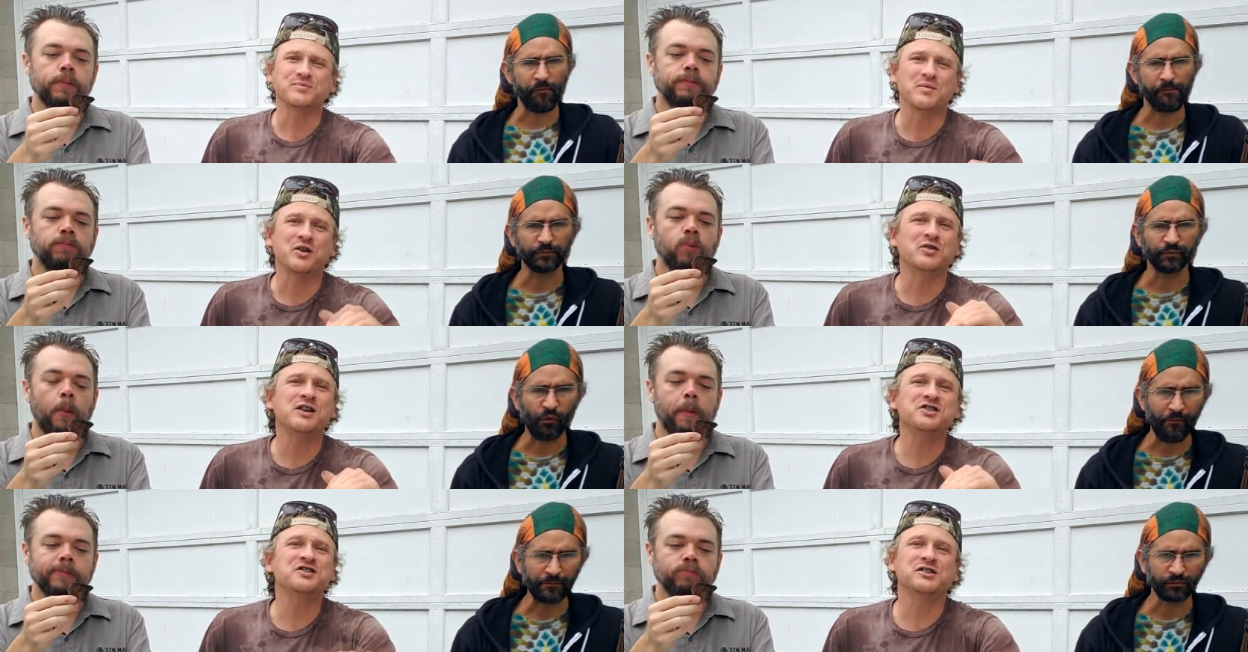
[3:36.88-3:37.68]
Speaker 1: The
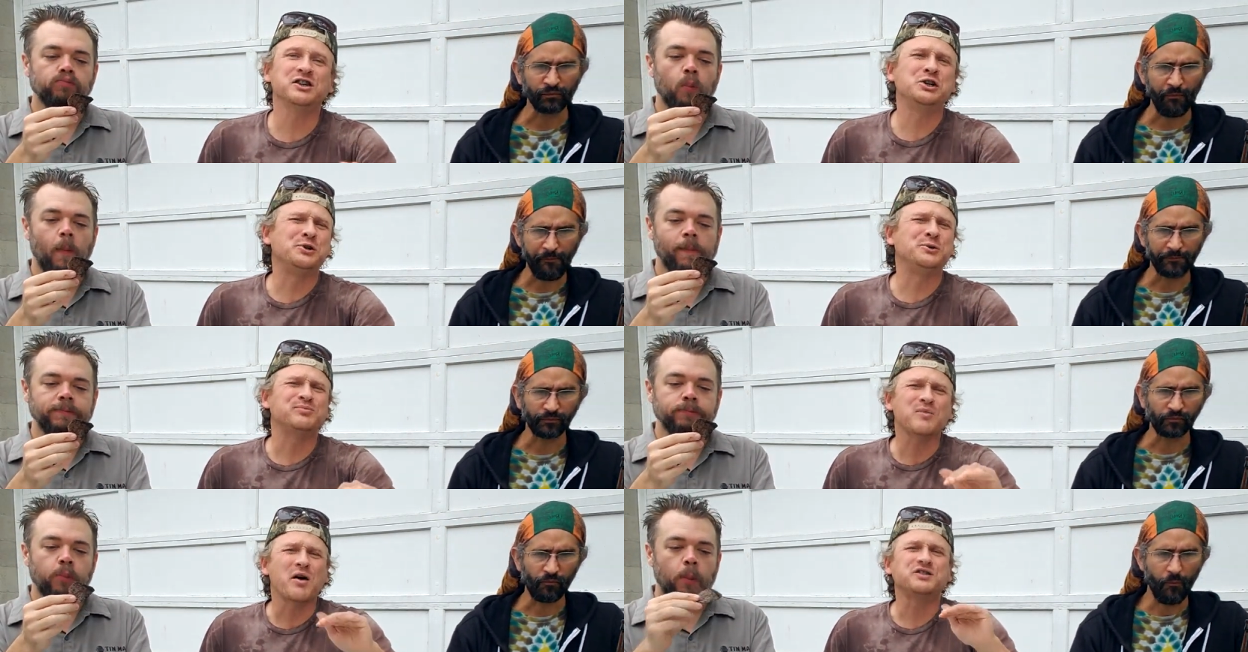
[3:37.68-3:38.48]
crunch is a little
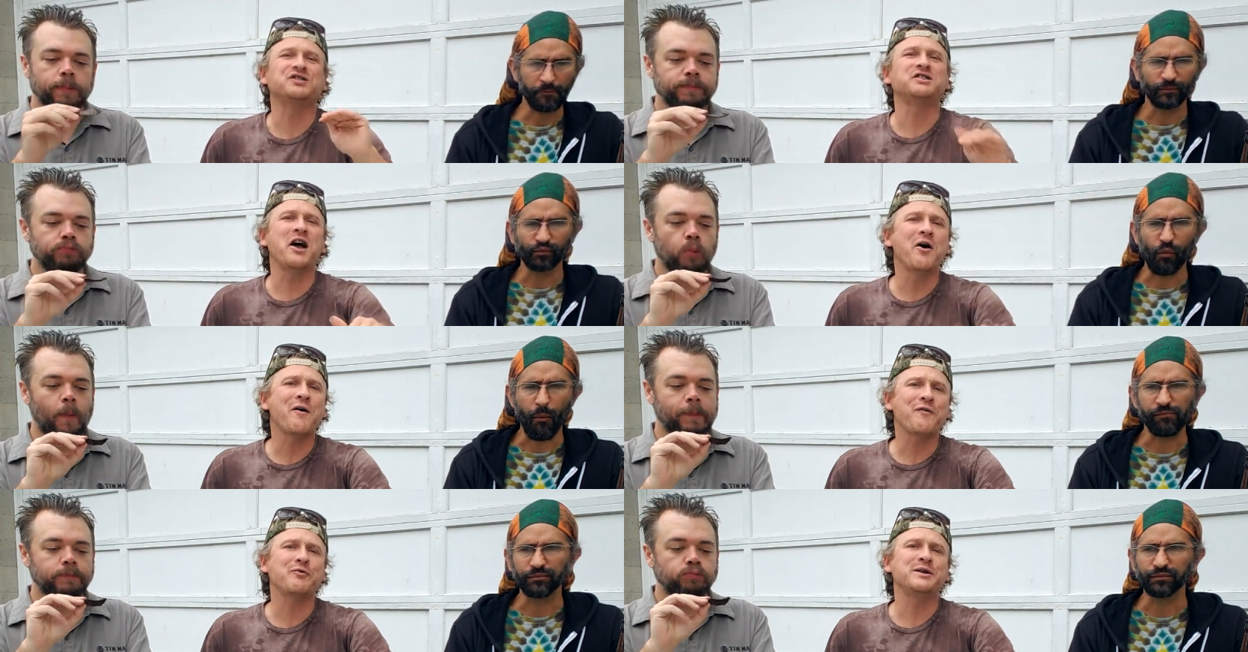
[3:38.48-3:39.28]

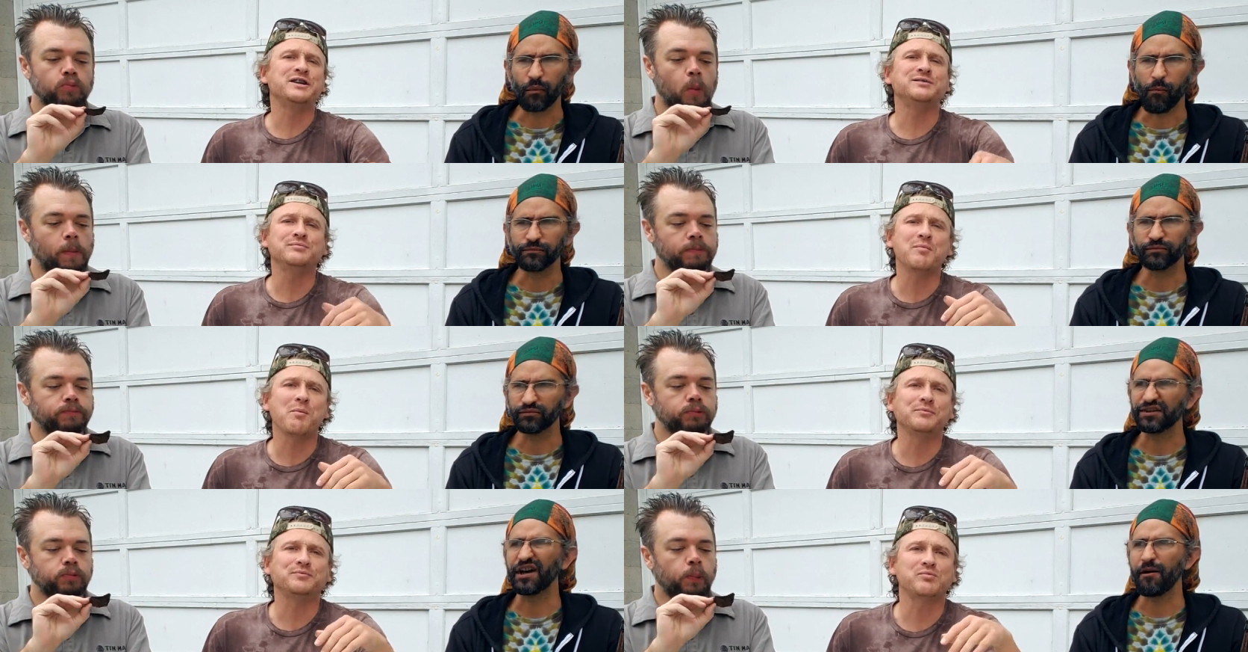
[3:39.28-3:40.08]
stale for me.
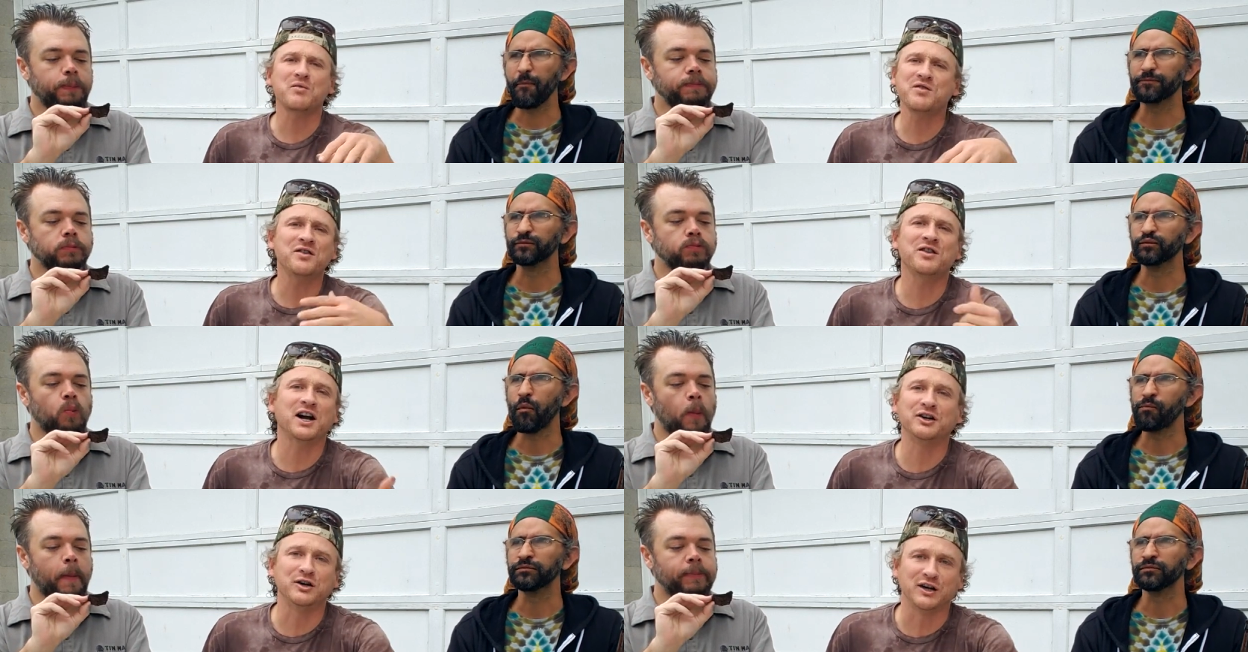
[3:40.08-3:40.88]
Yeah. It doesn't
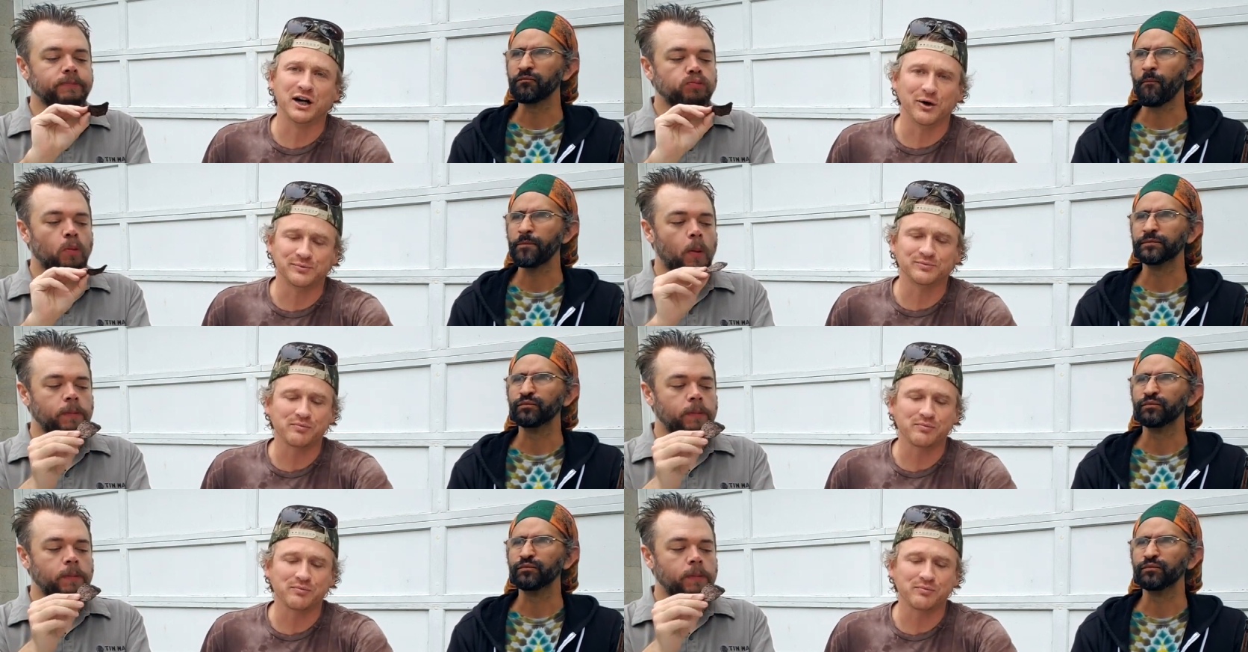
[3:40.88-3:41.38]
like a Dorito.